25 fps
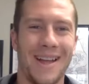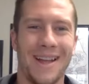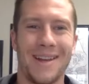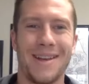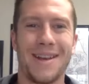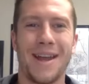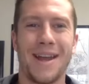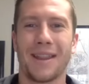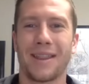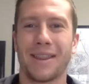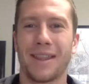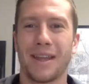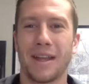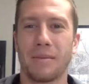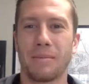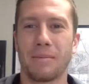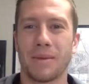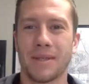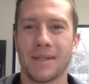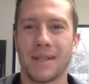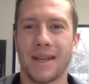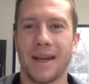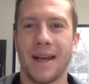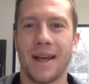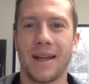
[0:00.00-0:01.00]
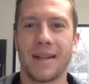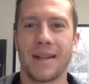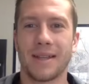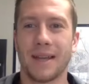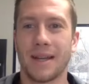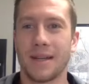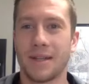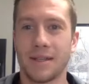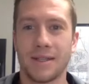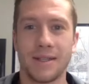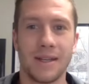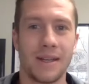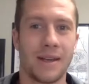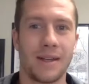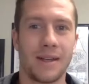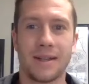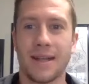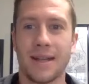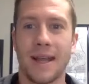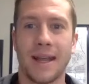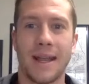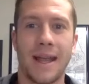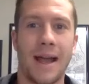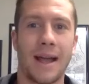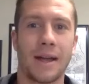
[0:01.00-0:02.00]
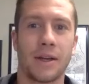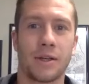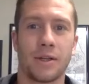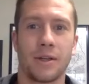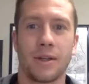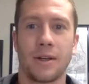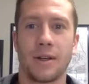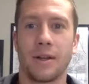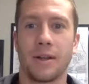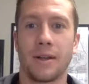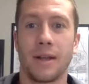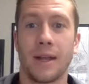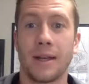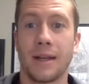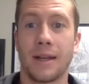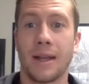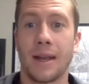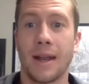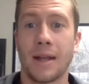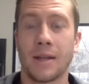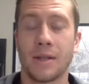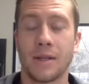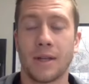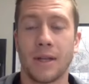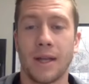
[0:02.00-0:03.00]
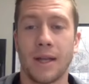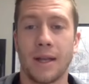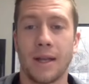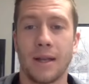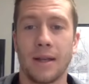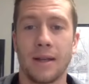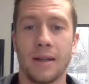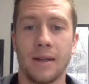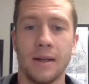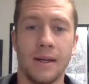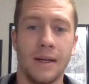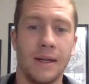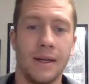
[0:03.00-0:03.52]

nothing besides I just needed to take action and get educated.